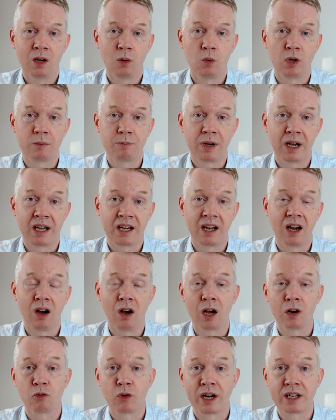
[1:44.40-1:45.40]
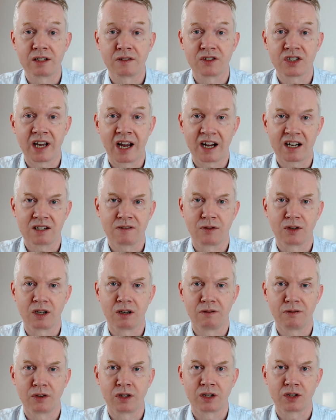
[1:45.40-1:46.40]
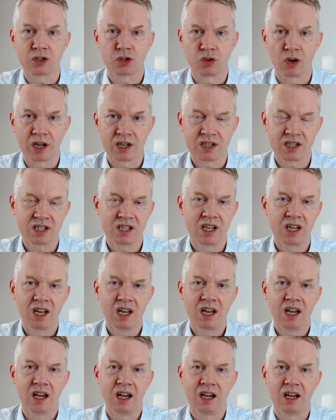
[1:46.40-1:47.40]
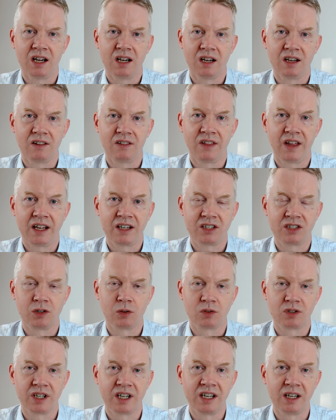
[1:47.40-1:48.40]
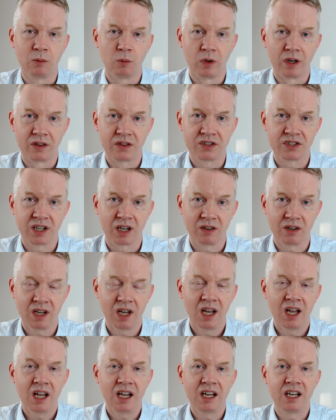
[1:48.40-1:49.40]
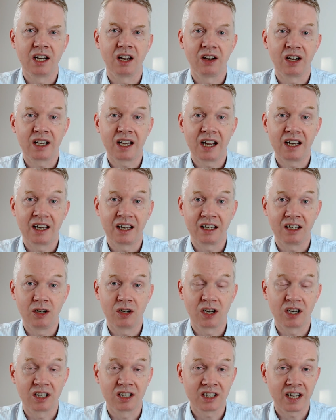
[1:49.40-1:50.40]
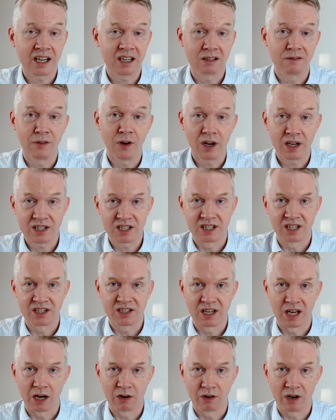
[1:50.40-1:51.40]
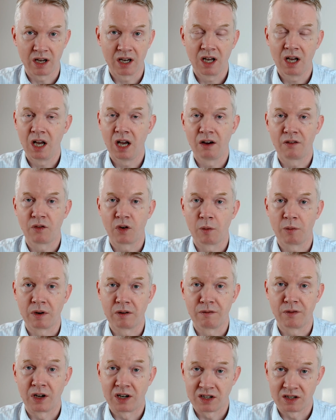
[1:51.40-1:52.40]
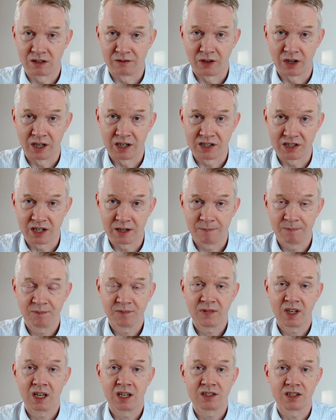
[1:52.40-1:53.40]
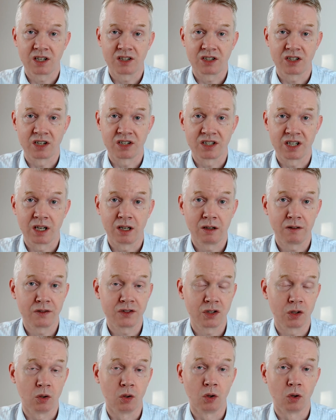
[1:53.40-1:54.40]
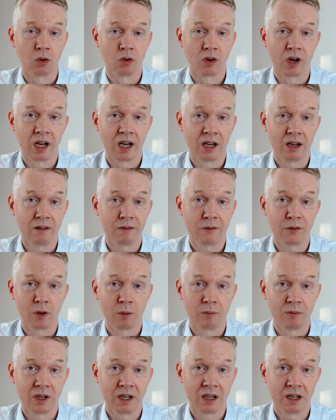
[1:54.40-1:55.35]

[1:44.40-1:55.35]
would pay a high rate of tax for the trust that you're dealing with. So, again, you can take advice in this area from a financial advisor, such as ourselves, or from